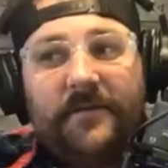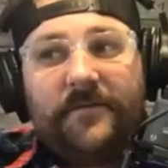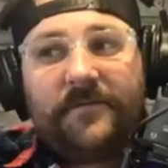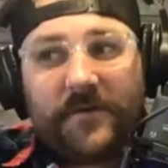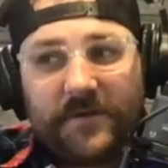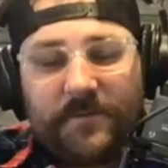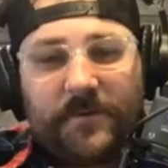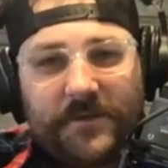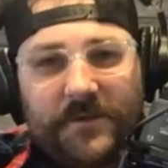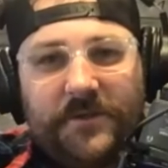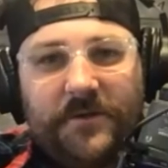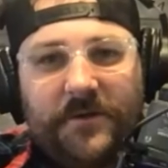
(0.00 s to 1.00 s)

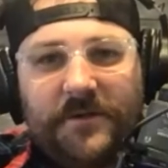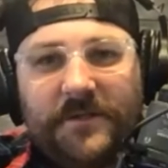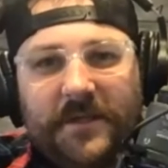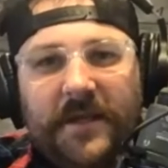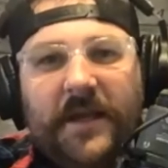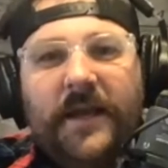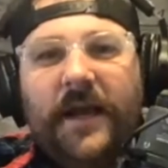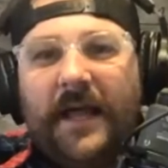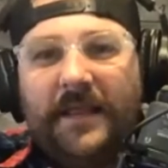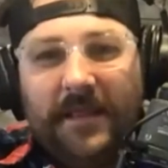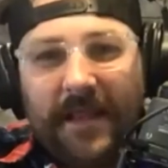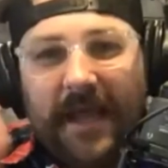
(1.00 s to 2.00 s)
first-person shooters. I
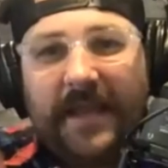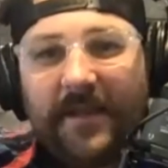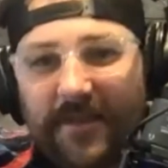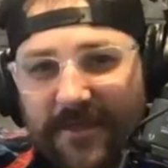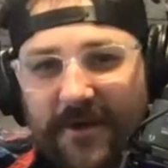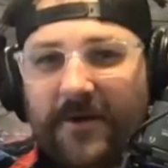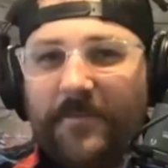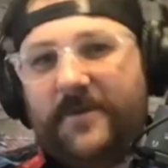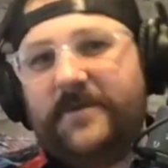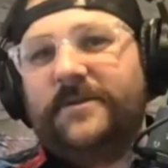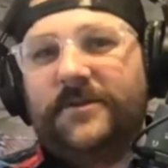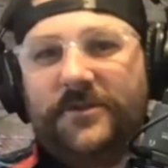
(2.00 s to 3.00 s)
like
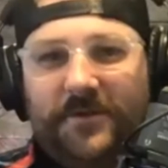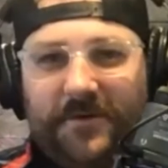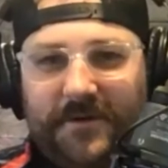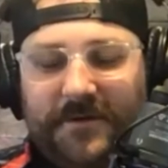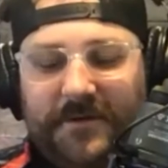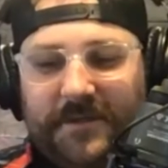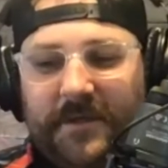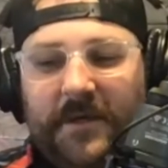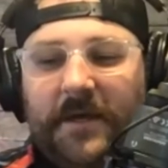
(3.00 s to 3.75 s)
third-person shooters,